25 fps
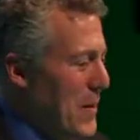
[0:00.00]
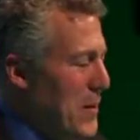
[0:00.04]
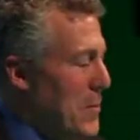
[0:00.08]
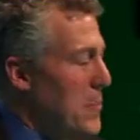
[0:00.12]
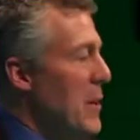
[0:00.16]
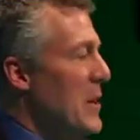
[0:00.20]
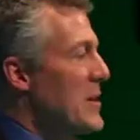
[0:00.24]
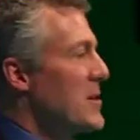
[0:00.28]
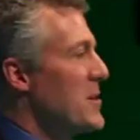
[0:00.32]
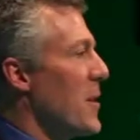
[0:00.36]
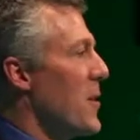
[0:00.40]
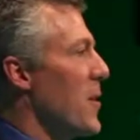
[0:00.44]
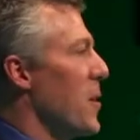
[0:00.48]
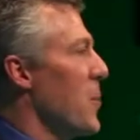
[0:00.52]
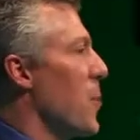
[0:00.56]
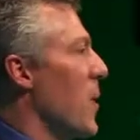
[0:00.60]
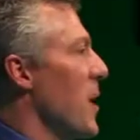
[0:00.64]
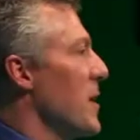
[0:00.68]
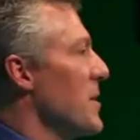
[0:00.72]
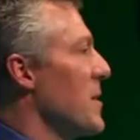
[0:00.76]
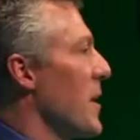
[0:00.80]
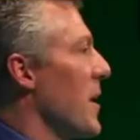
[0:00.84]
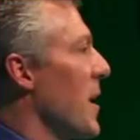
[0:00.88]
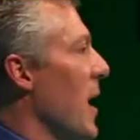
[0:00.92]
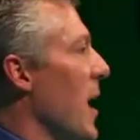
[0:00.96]
Best other
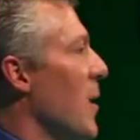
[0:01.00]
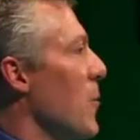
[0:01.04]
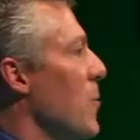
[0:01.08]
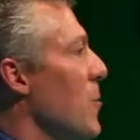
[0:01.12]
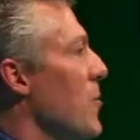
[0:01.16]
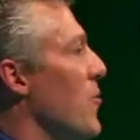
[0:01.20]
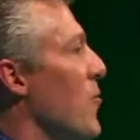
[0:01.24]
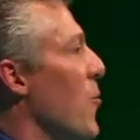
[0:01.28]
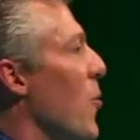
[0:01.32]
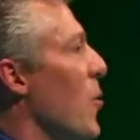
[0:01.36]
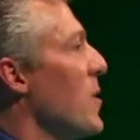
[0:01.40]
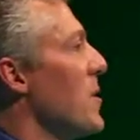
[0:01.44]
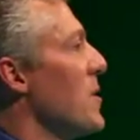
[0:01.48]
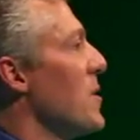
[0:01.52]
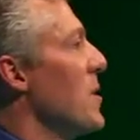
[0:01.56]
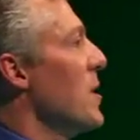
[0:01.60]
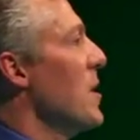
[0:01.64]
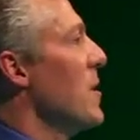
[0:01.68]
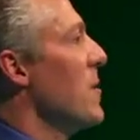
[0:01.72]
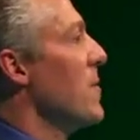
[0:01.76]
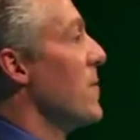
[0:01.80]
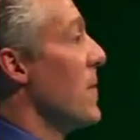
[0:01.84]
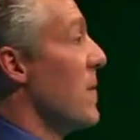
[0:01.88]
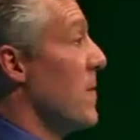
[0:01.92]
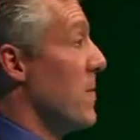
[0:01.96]
price I got was
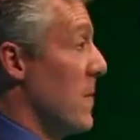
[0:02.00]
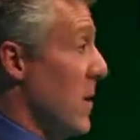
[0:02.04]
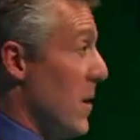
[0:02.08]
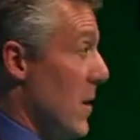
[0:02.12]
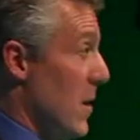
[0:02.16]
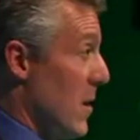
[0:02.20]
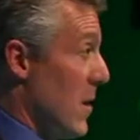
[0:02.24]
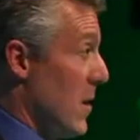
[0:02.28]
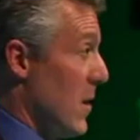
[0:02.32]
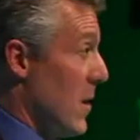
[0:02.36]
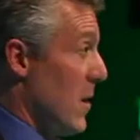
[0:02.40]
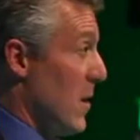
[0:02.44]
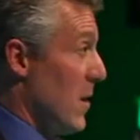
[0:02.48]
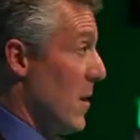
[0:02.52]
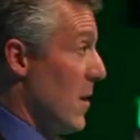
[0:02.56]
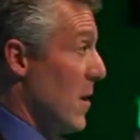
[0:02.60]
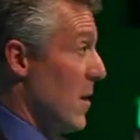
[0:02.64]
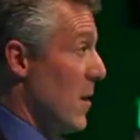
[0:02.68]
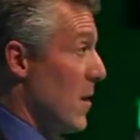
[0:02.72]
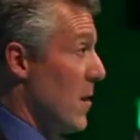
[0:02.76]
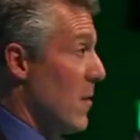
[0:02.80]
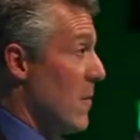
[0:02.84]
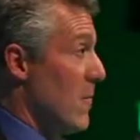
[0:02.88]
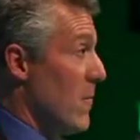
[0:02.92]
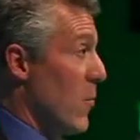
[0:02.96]
$1,450.
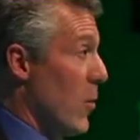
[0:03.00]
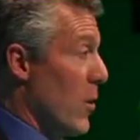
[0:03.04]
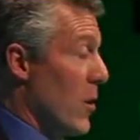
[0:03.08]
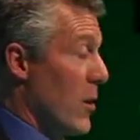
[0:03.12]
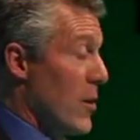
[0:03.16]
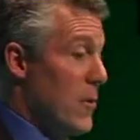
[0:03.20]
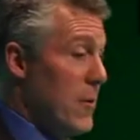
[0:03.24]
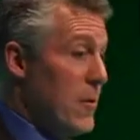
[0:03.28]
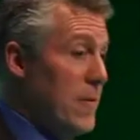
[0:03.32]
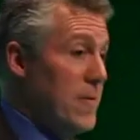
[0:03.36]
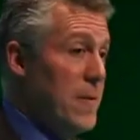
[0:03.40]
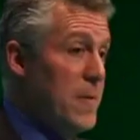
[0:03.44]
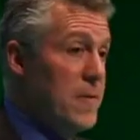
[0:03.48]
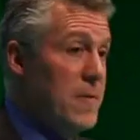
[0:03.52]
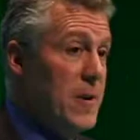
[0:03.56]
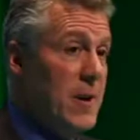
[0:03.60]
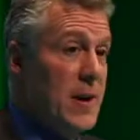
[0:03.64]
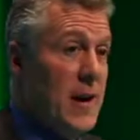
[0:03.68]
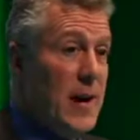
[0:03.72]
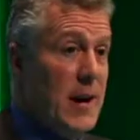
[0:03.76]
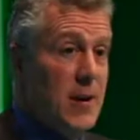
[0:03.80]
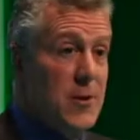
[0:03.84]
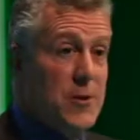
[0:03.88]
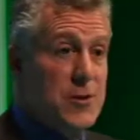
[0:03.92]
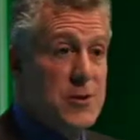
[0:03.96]

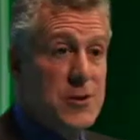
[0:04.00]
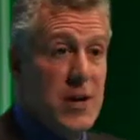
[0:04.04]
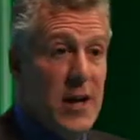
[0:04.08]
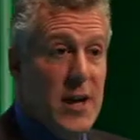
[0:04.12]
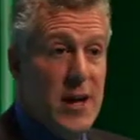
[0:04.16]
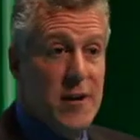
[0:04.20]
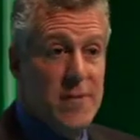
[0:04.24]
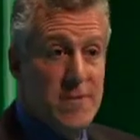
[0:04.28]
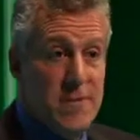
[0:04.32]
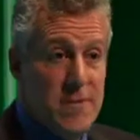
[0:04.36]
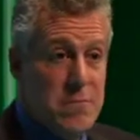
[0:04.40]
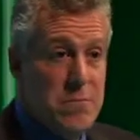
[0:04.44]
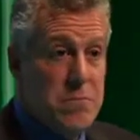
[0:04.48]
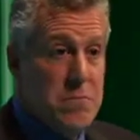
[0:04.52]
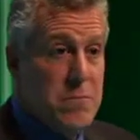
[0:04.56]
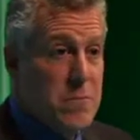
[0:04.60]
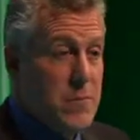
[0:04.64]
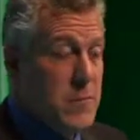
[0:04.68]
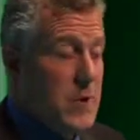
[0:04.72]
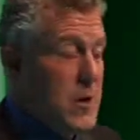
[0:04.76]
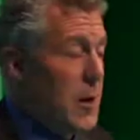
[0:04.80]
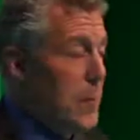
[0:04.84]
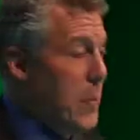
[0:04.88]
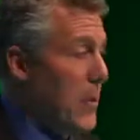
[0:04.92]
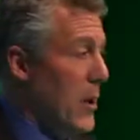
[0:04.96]
$450 saved,
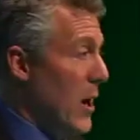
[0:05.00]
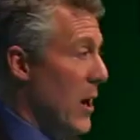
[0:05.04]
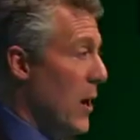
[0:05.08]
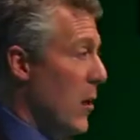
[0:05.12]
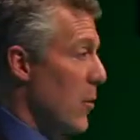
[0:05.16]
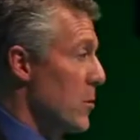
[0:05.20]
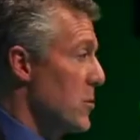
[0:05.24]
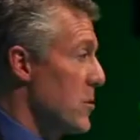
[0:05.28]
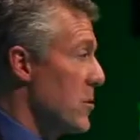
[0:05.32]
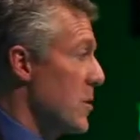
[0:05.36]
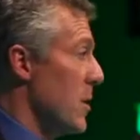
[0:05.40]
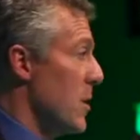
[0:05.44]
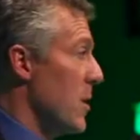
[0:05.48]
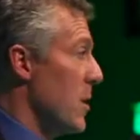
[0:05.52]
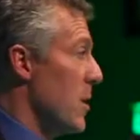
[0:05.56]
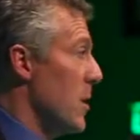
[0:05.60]
a couple hours